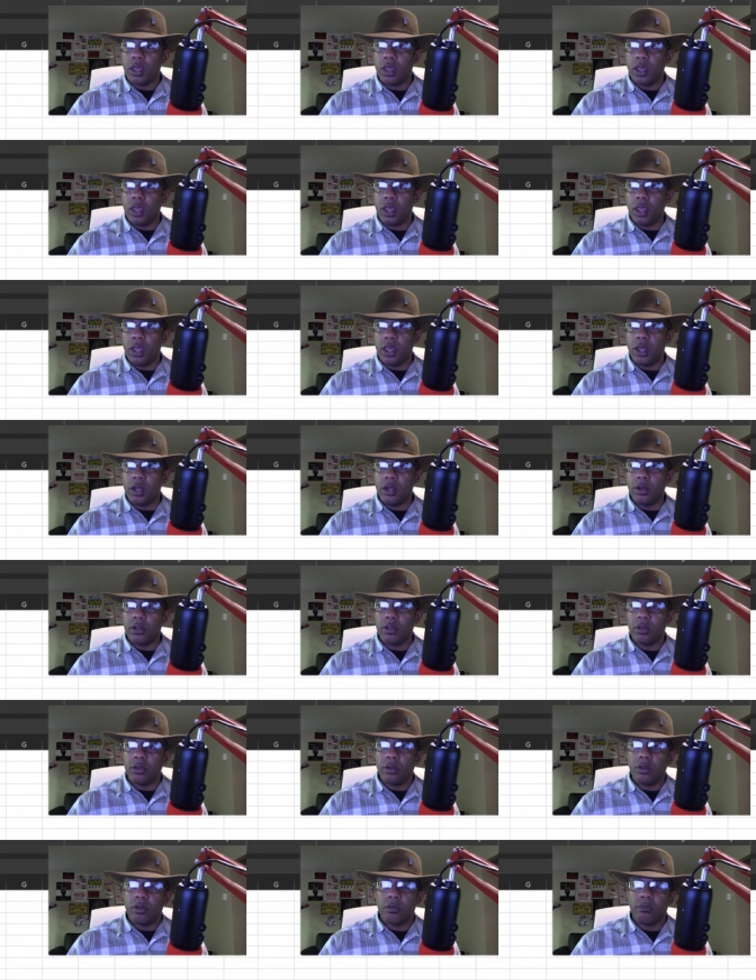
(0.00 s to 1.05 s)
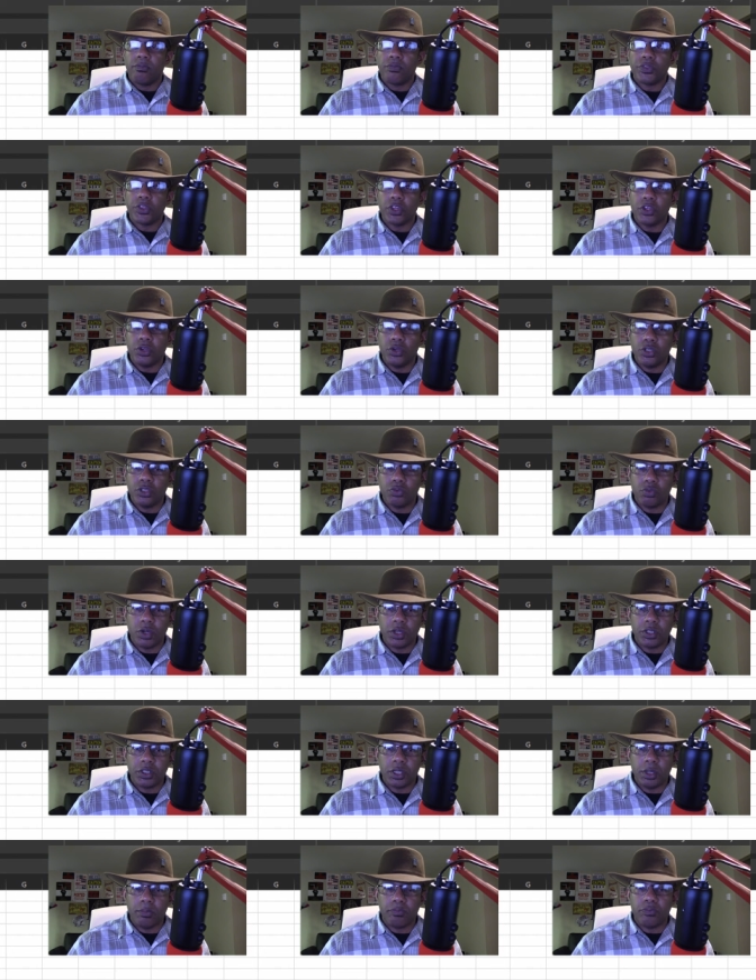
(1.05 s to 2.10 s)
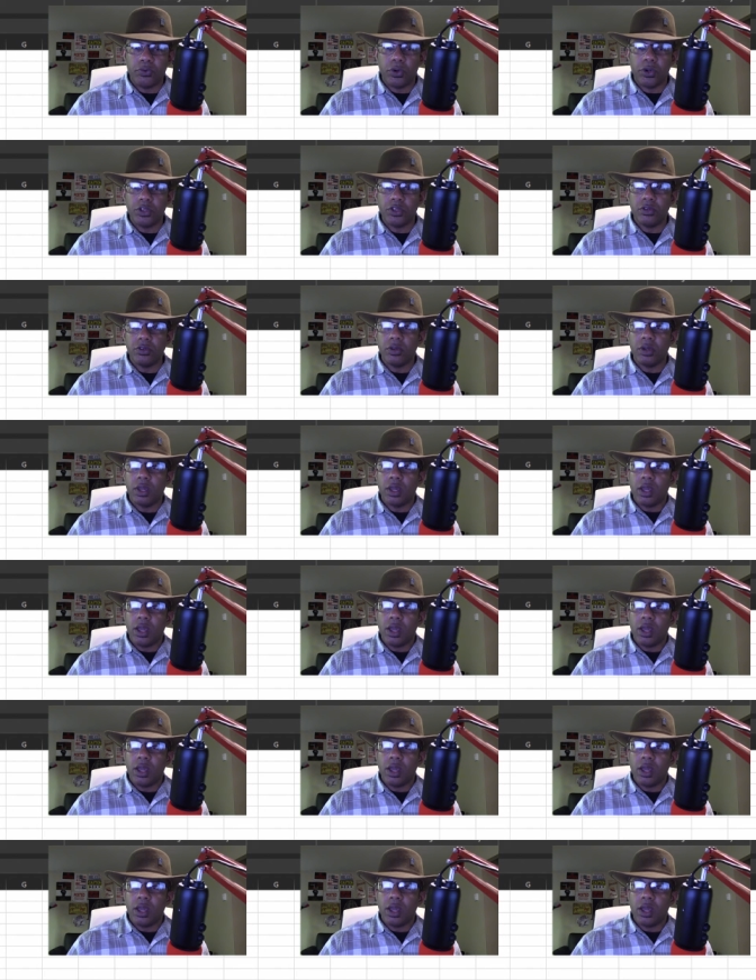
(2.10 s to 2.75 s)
And here's one tip for you.